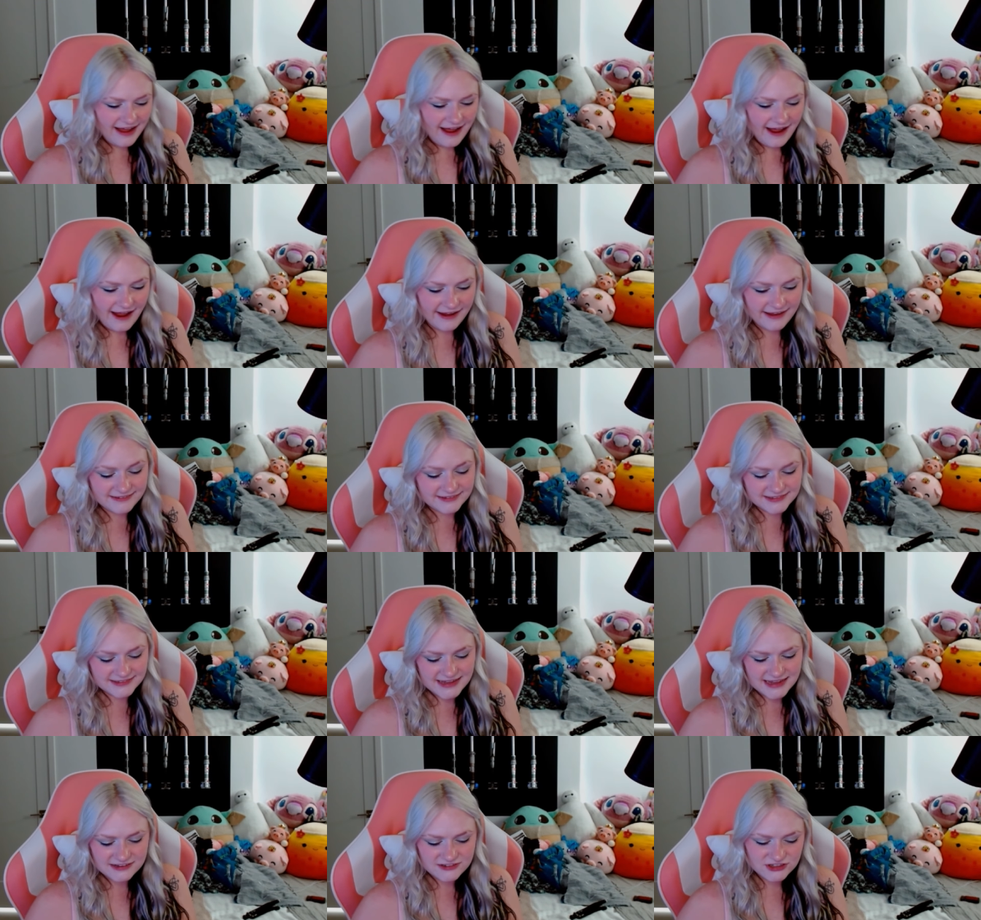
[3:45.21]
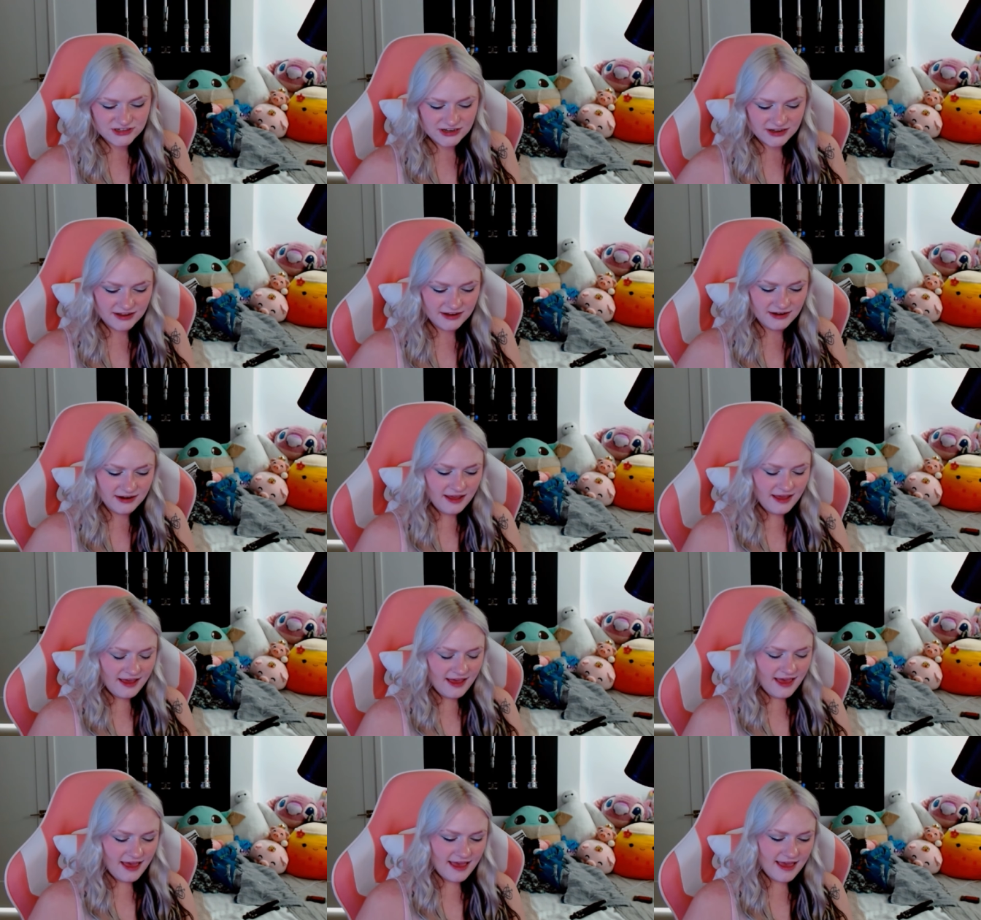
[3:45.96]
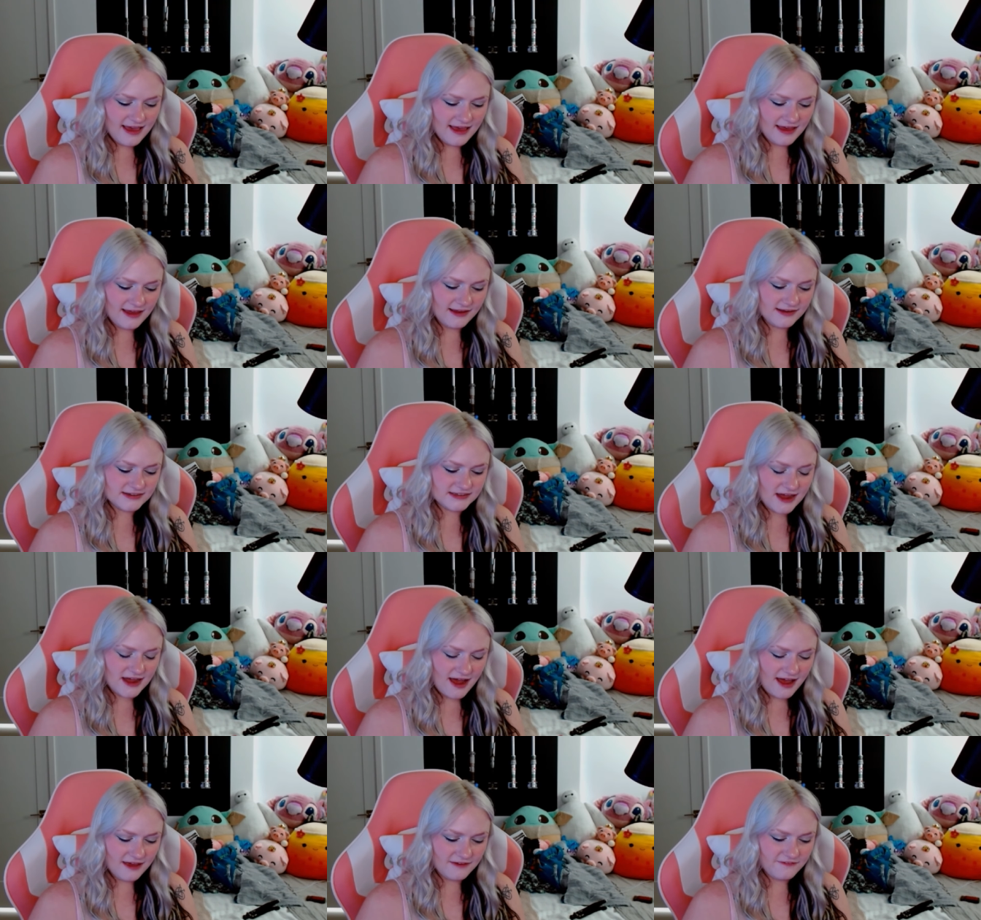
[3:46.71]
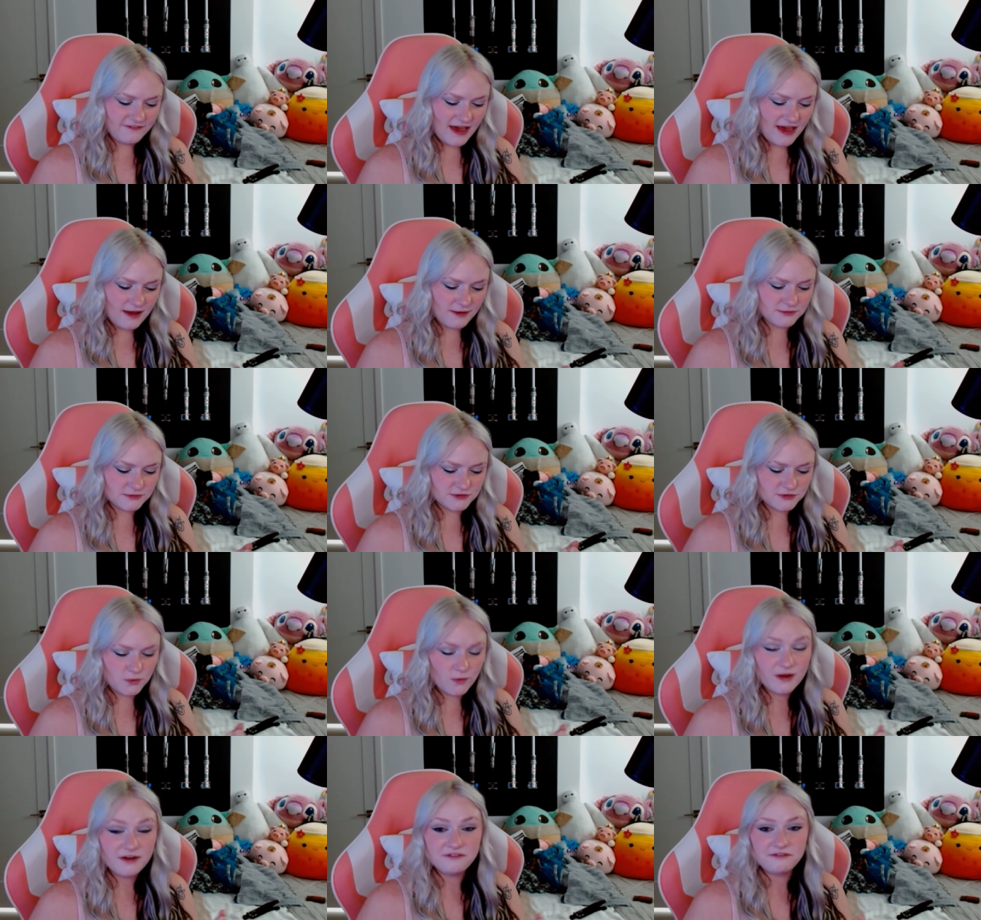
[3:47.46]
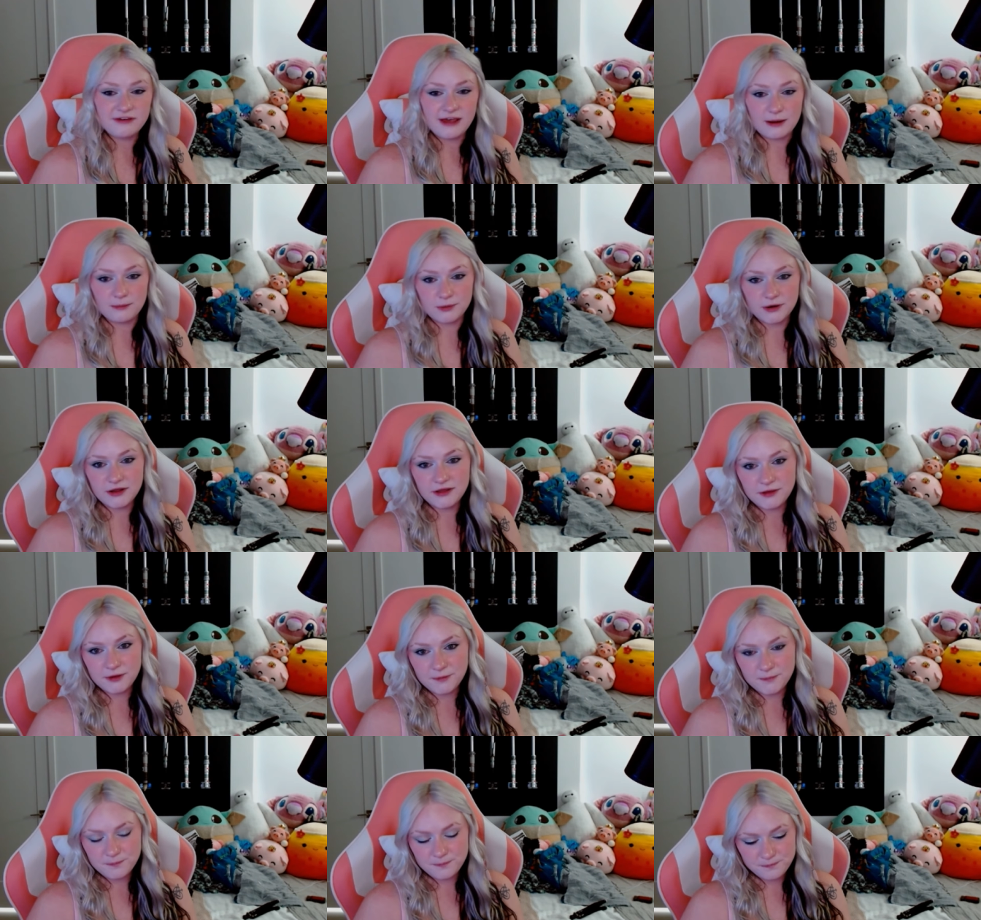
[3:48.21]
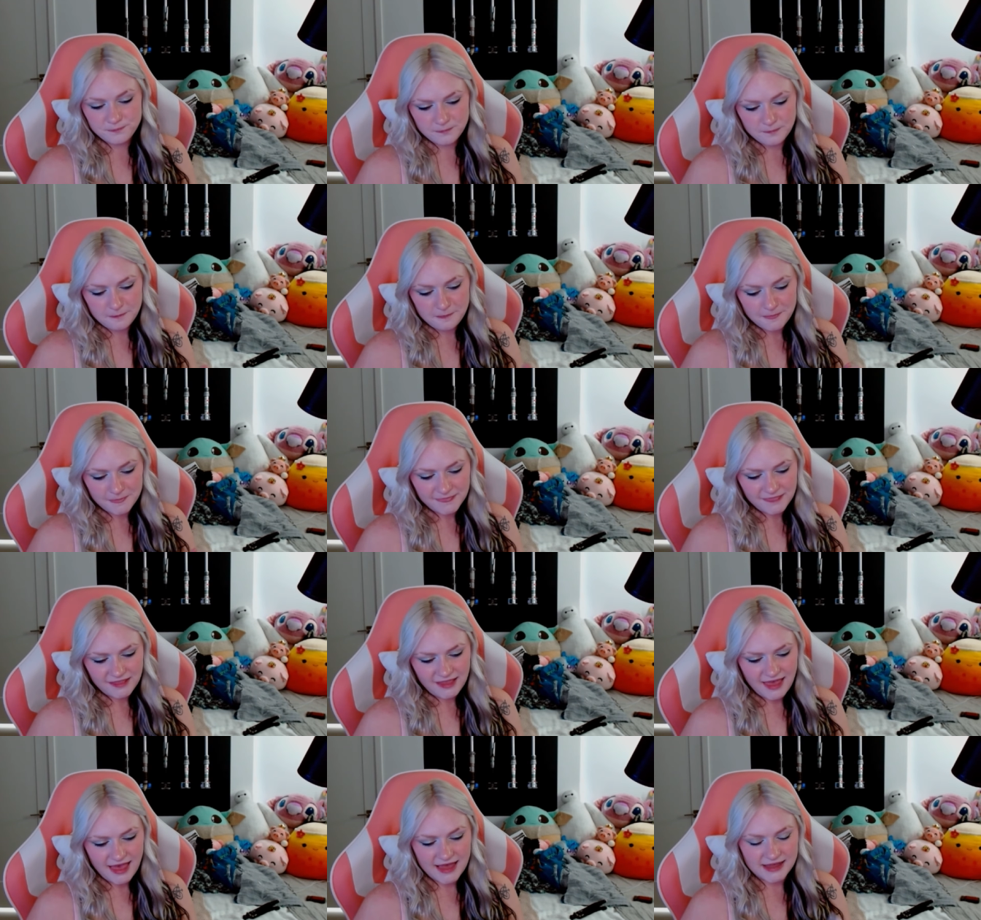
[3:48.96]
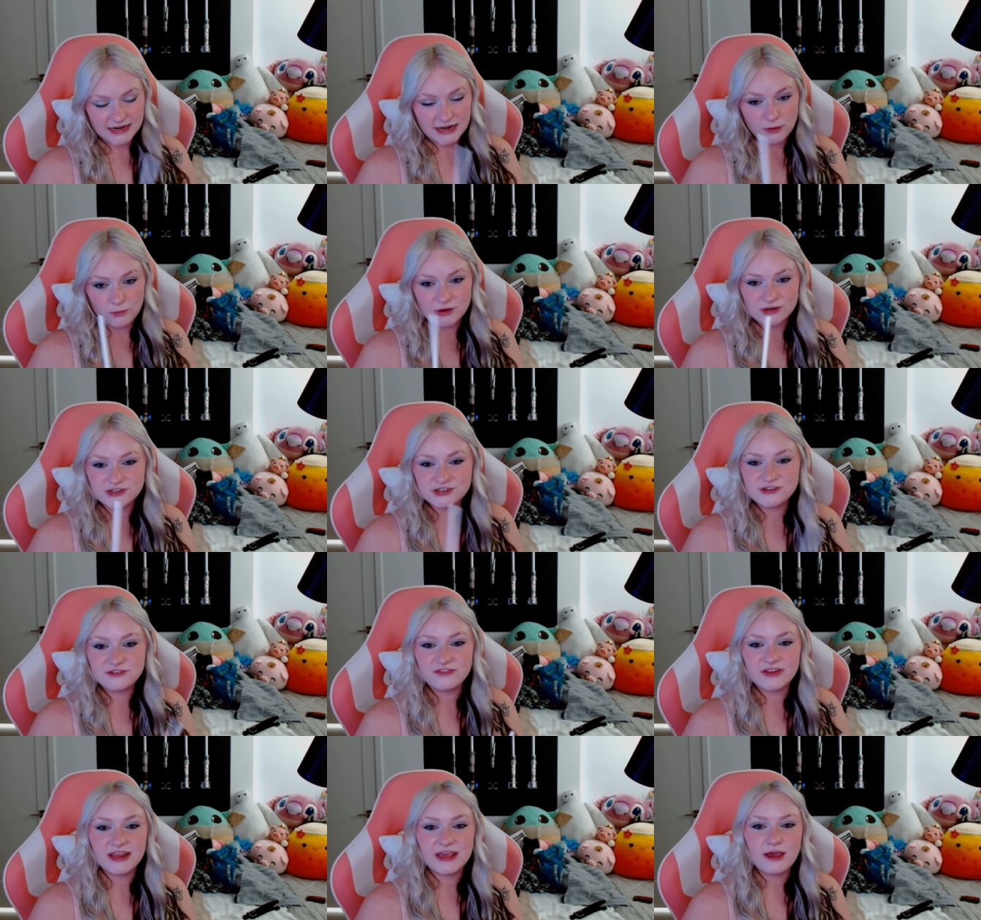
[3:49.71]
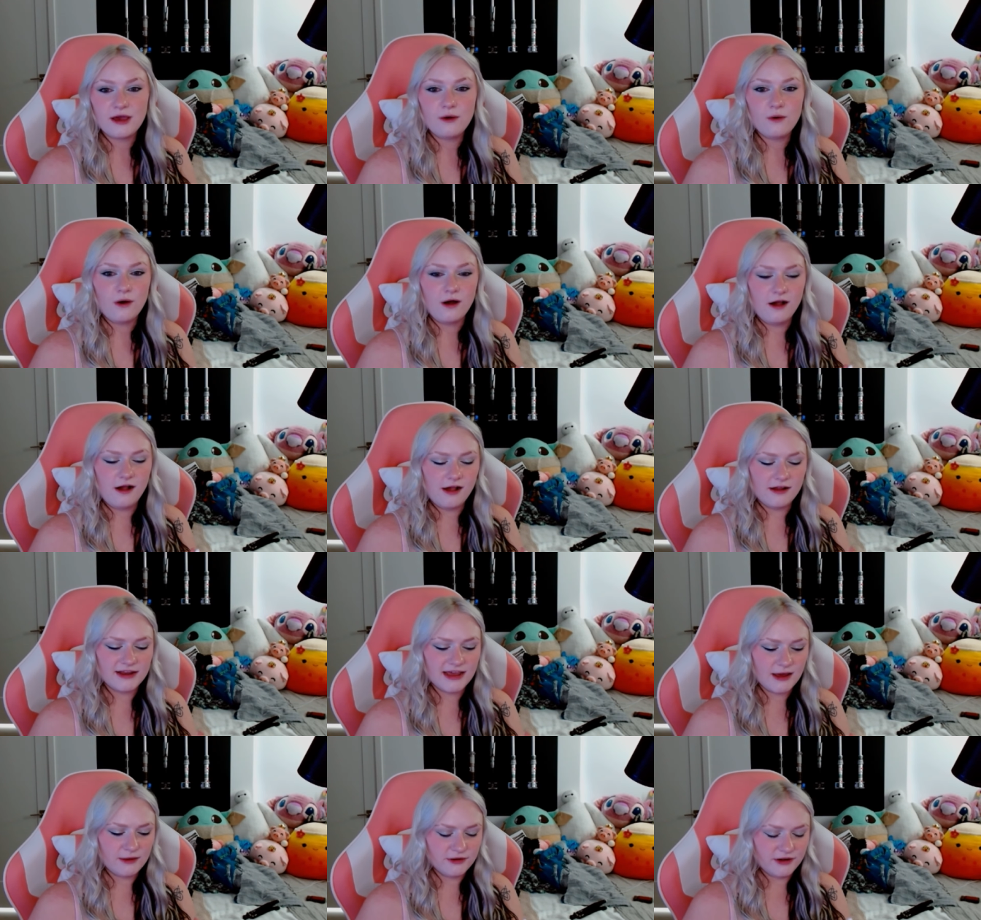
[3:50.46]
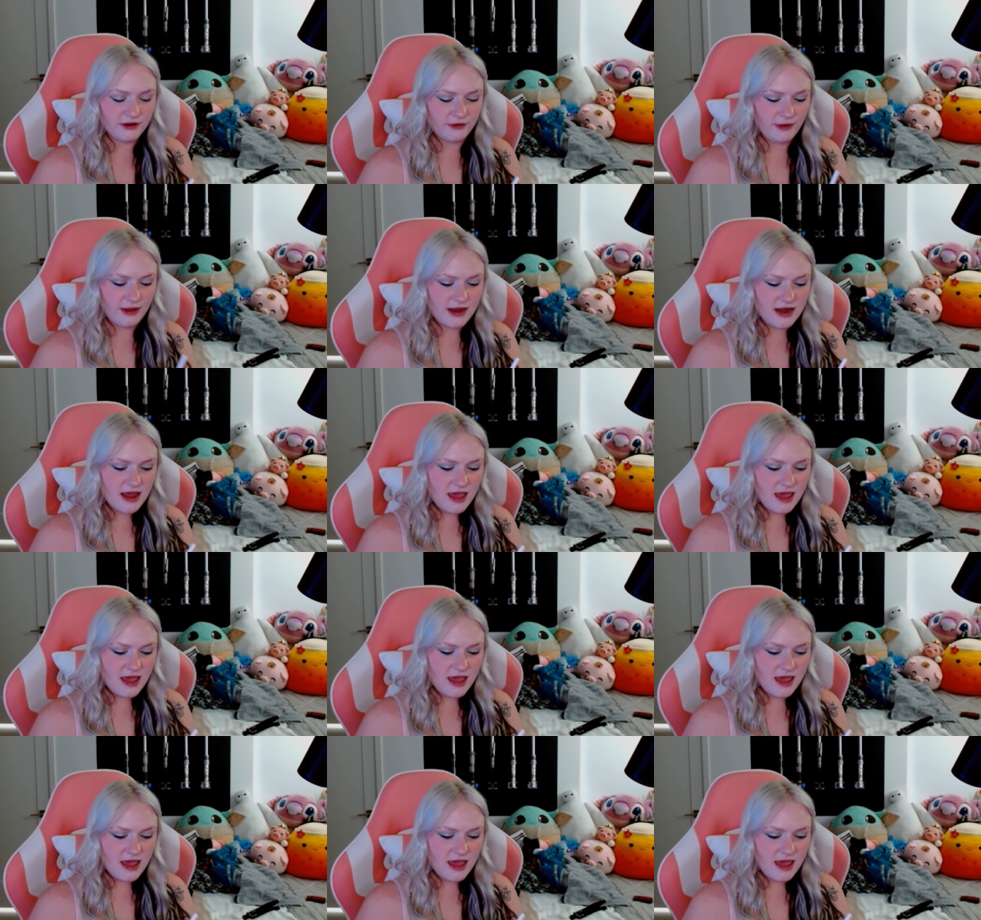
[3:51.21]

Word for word: I got sketch done and I found one fabric and I watched a video on how to do it.